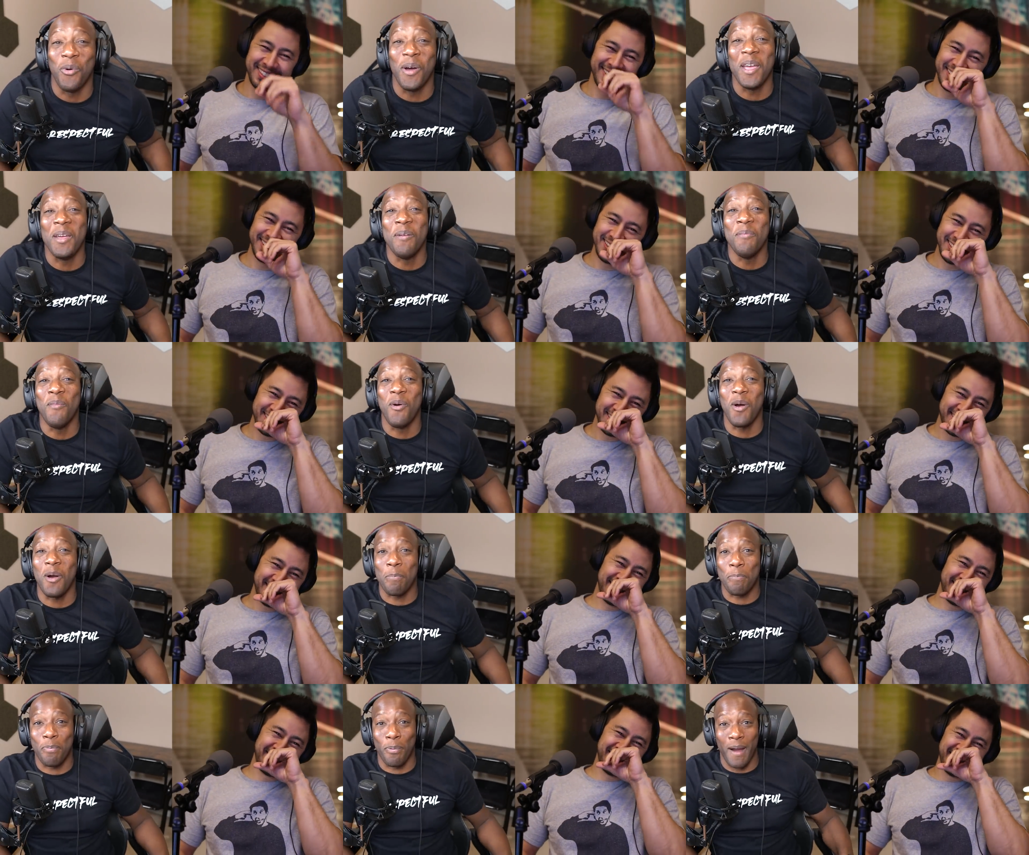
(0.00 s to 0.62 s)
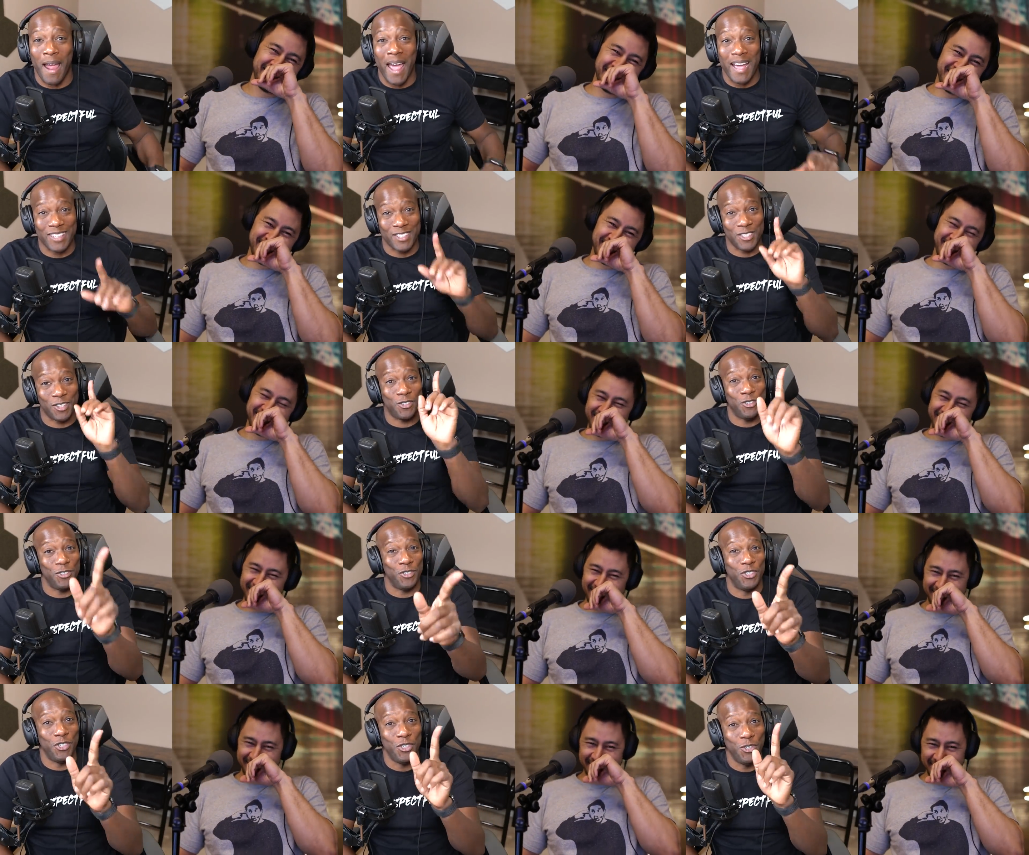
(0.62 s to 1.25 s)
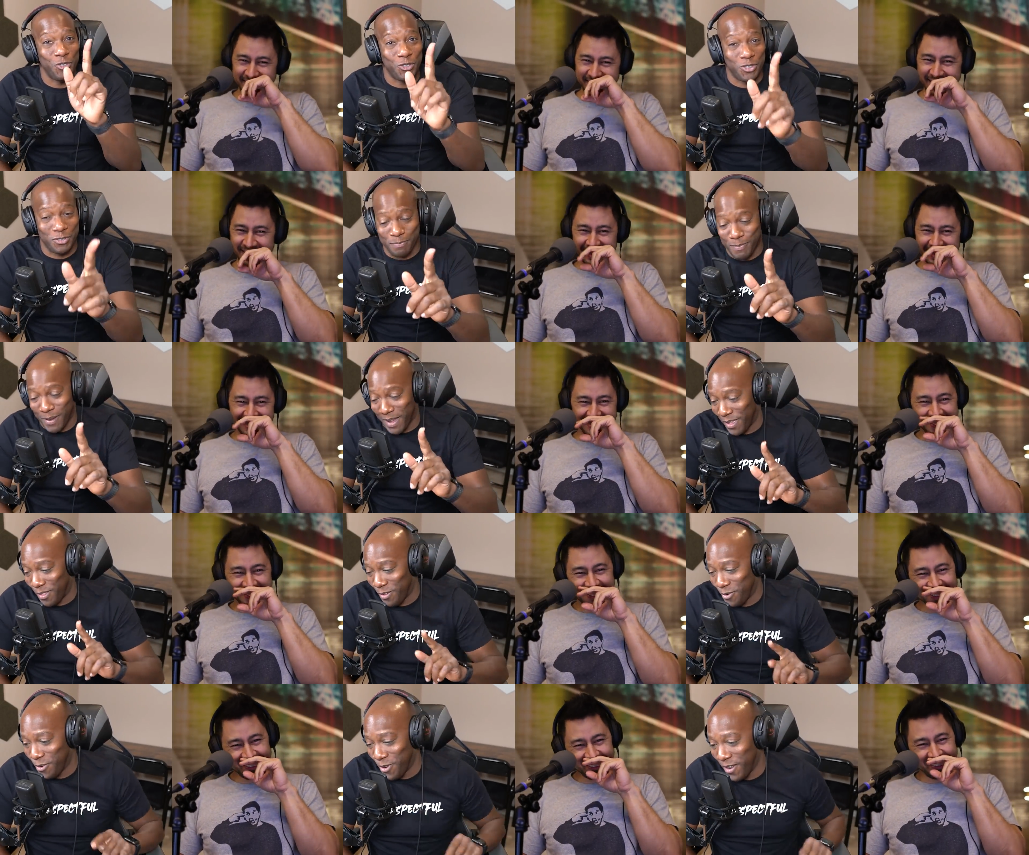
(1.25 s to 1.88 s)
Speaker 1: way more practical use,
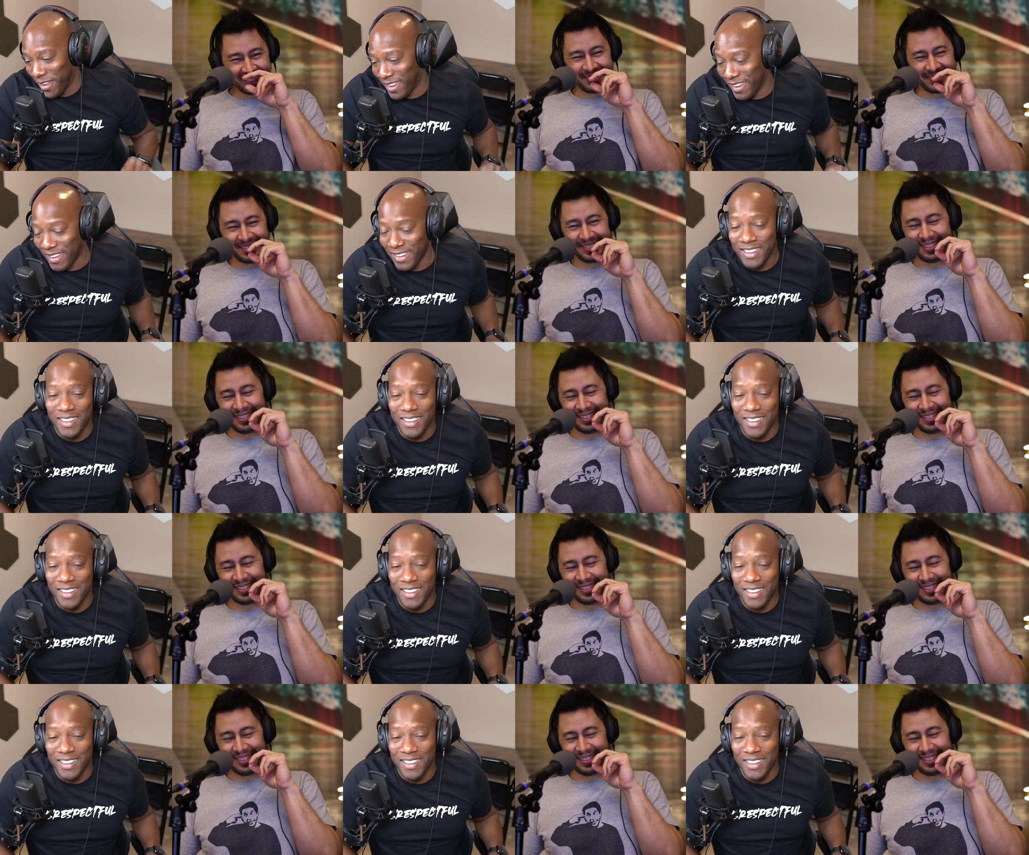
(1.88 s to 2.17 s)
by the way.